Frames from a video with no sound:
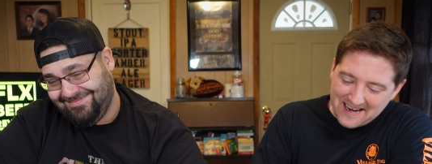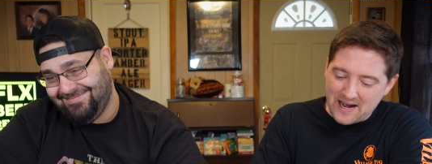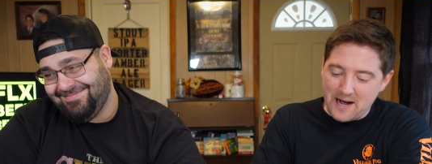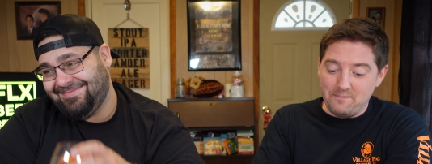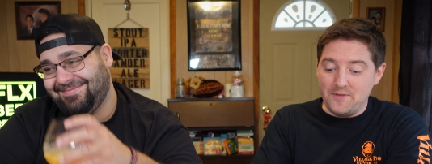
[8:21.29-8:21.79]

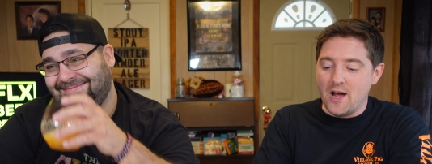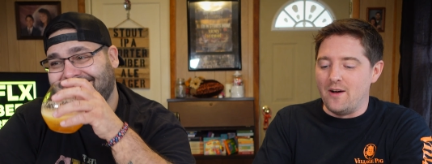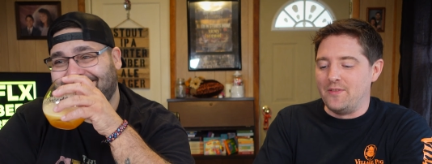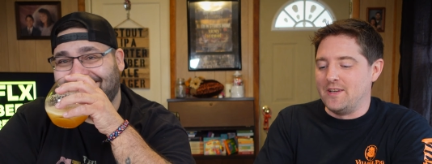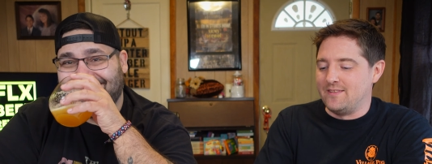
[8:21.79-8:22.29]
Speaker 1: Um,
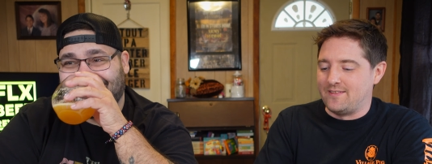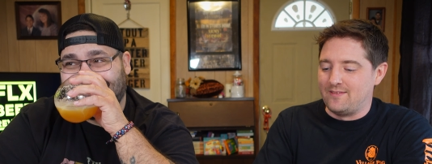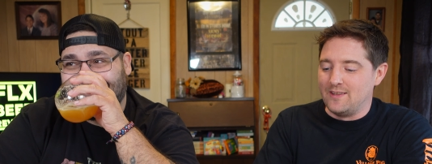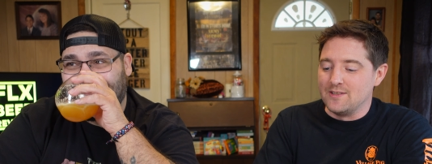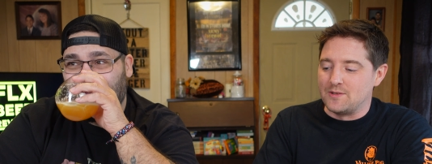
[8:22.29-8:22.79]
no, the
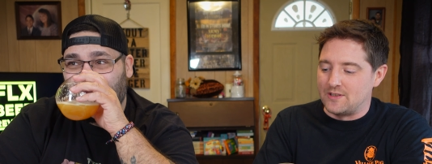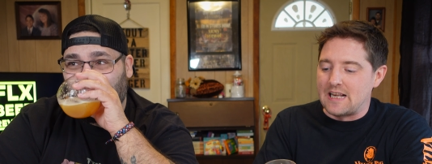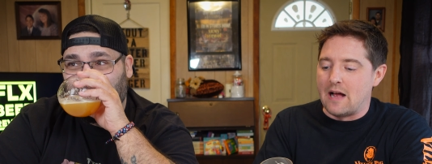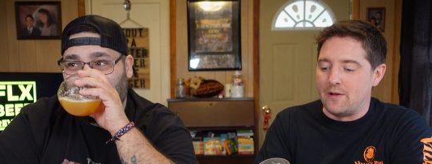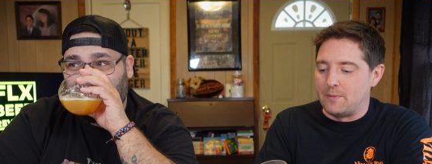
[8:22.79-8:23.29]
this is a
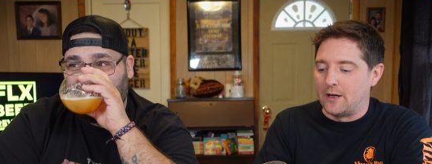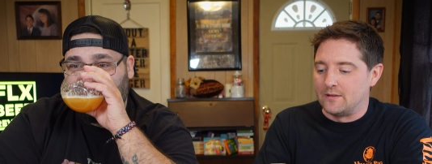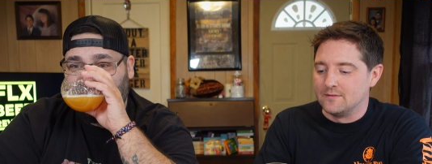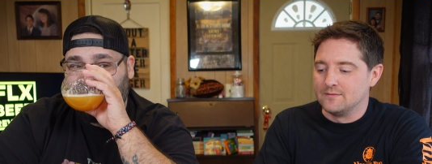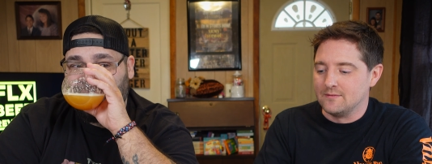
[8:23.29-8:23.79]
solid
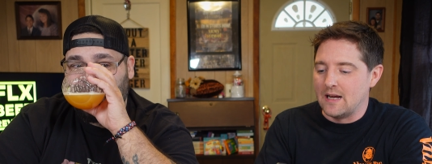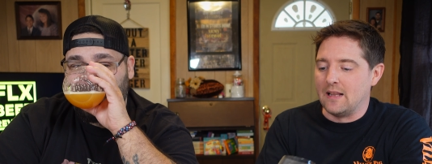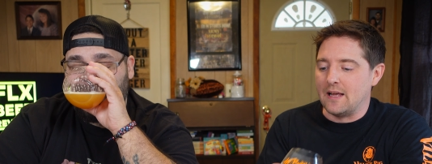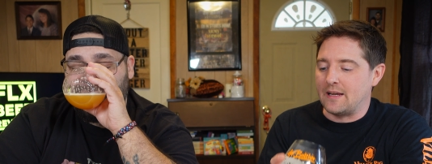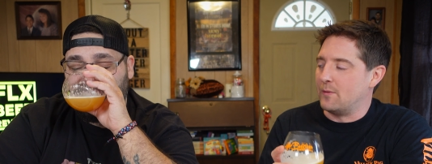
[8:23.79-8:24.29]
beer.
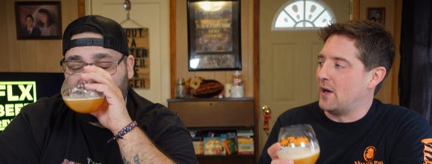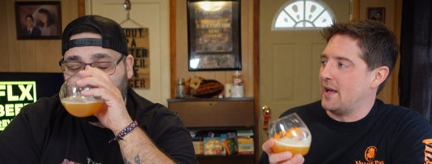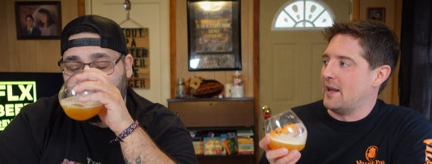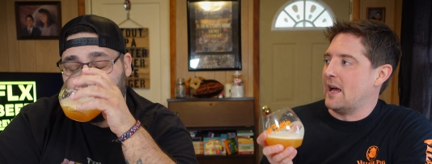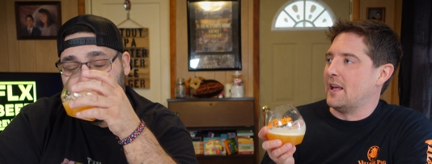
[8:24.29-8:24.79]
I like it.
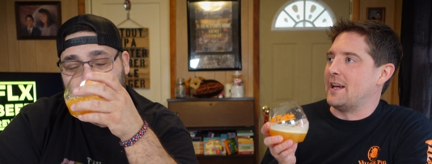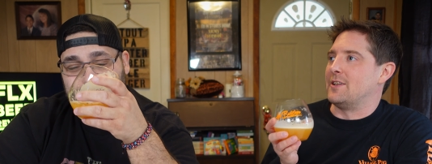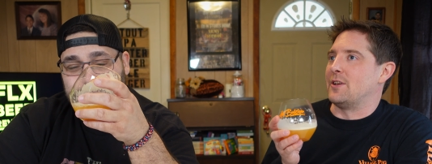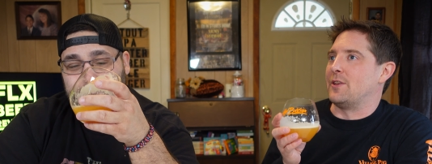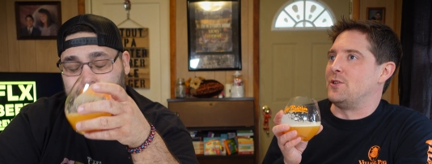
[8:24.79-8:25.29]
Well, I like
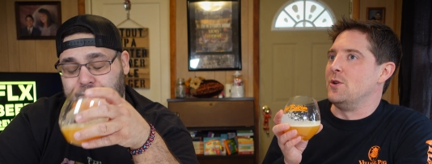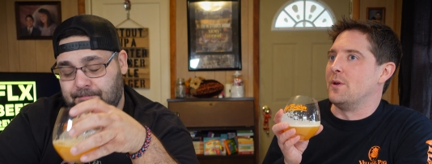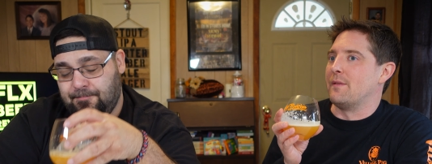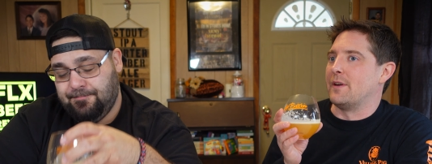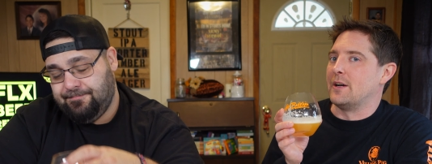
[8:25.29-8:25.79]
it to the
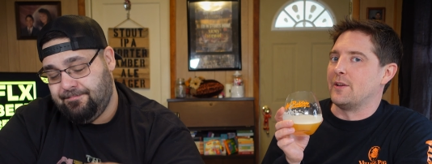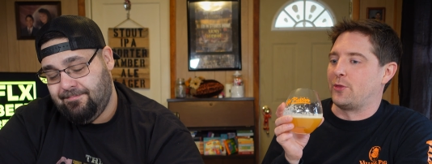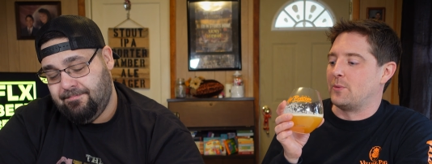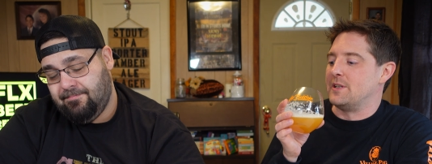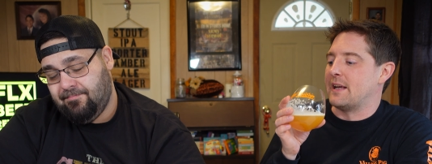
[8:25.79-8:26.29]
tune of a
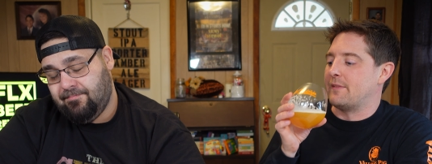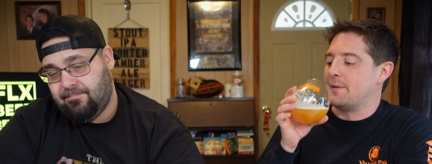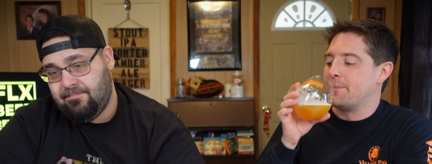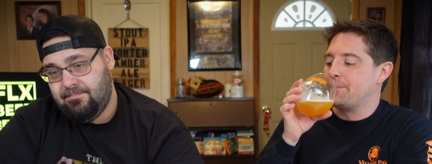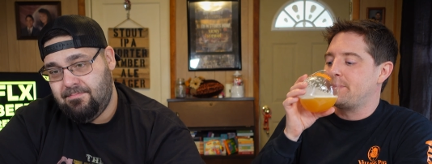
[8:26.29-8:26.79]
three
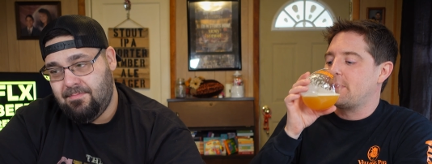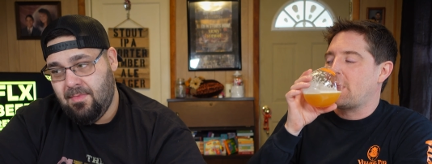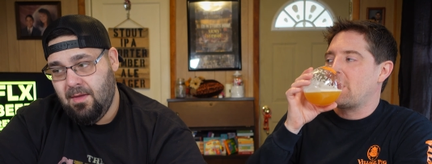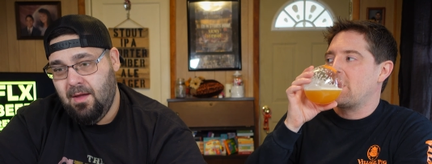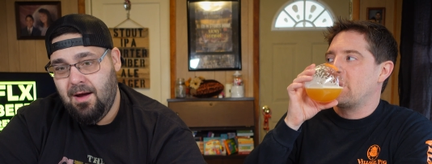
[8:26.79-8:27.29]
seven.
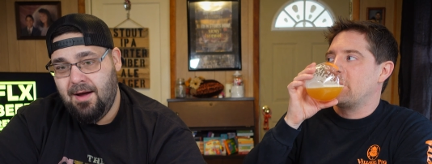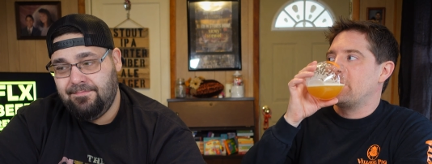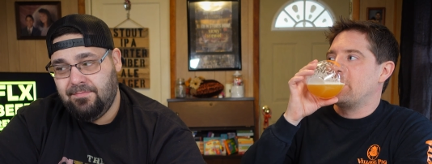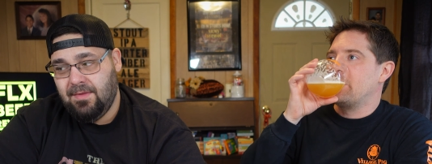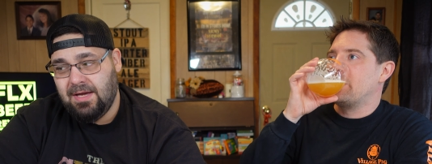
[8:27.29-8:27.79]
Speaker 2: All
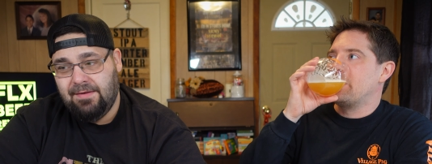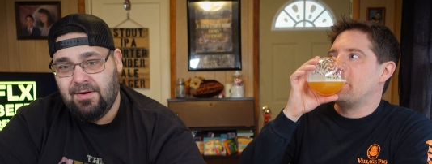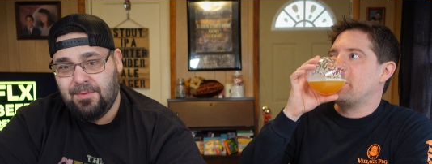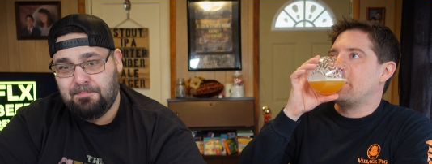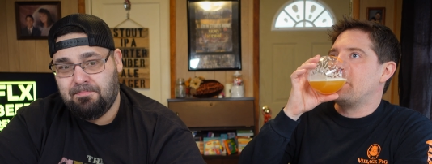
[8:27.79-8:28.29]
right, I give
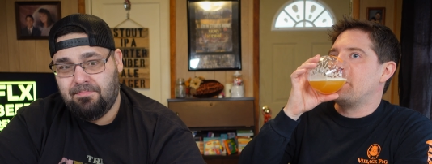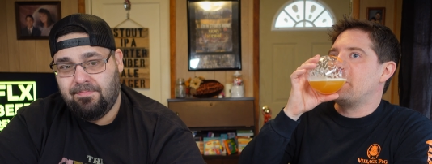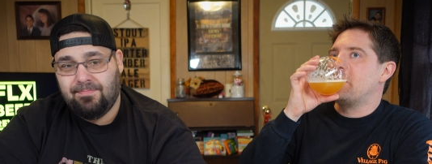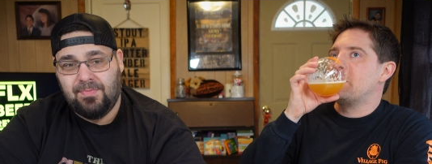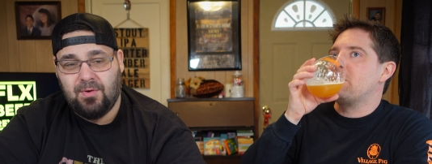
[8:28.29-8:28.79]
it a
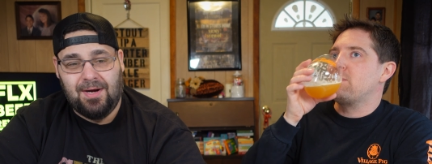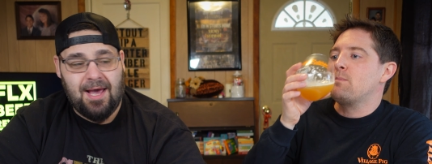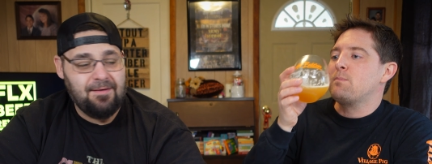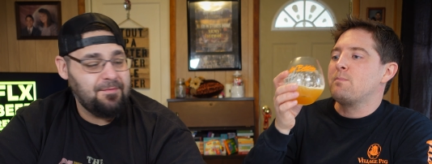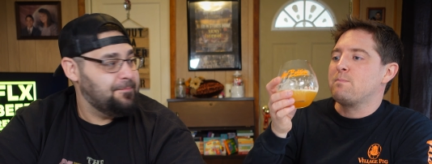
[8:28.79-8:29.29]
three and
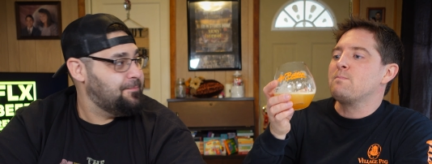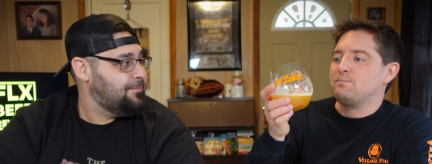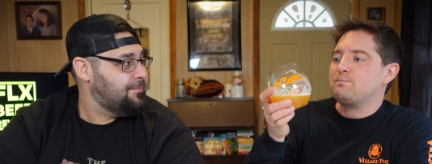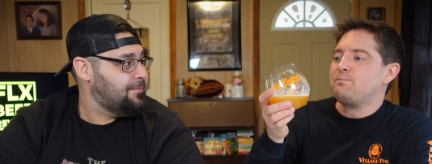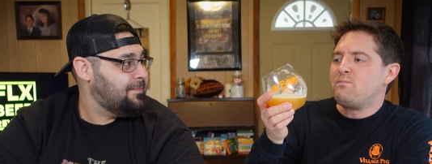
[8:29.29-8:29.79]
a half.
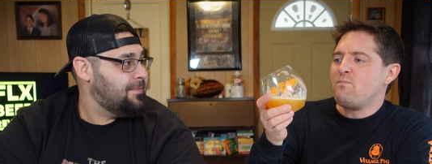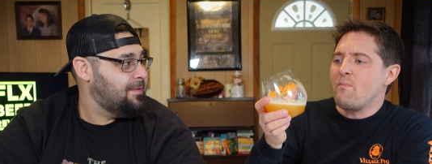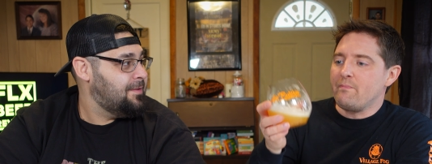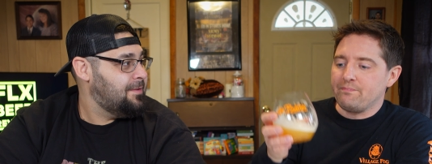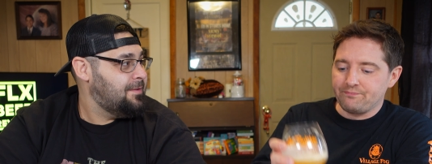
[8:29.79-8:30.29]

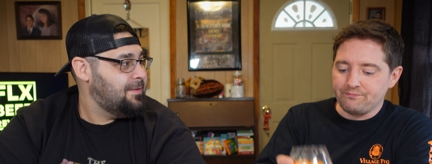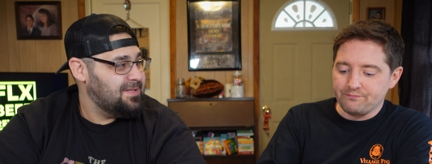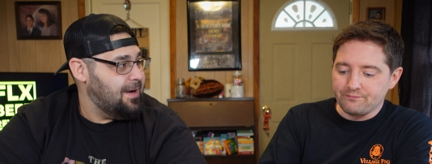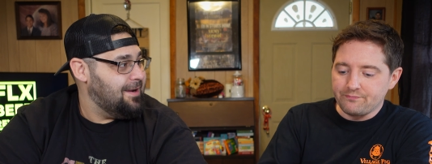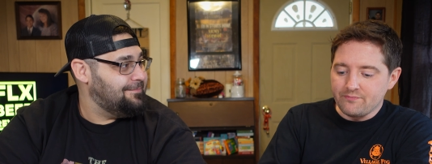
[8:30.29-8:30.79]

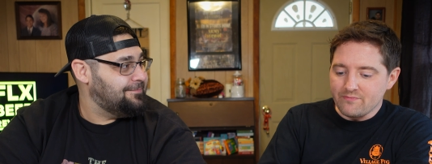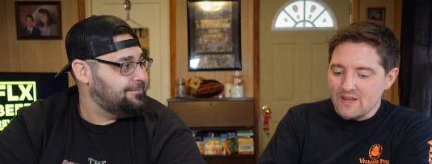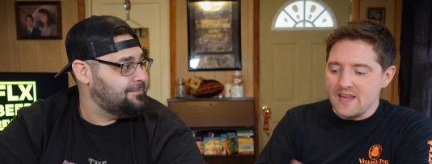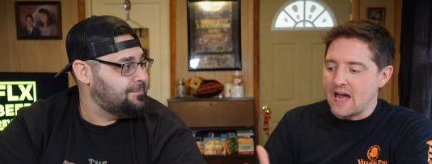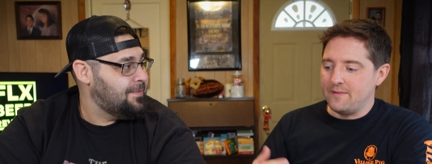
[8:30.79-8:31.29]
Sorry.
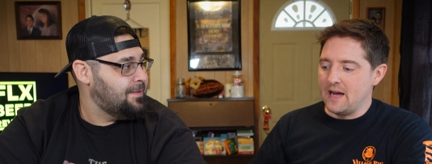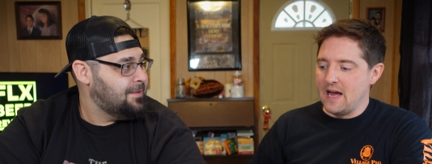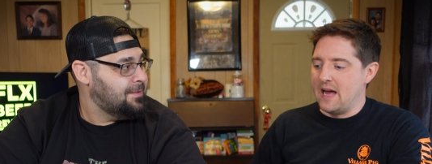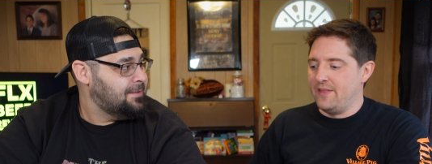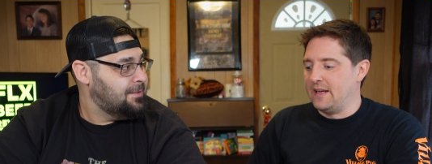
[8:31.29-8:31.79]
Yeah,
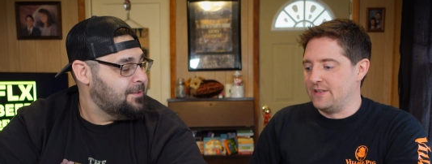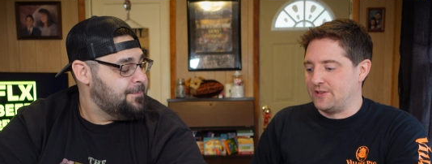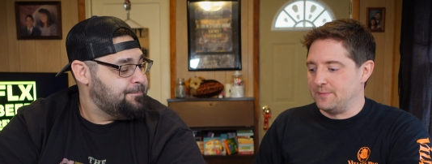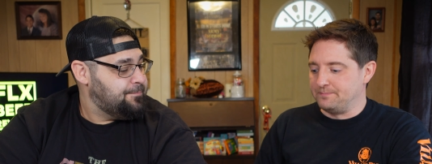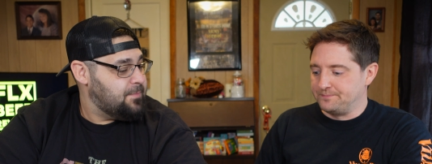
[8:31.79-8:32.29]
Speaker 1: I, I think that's good.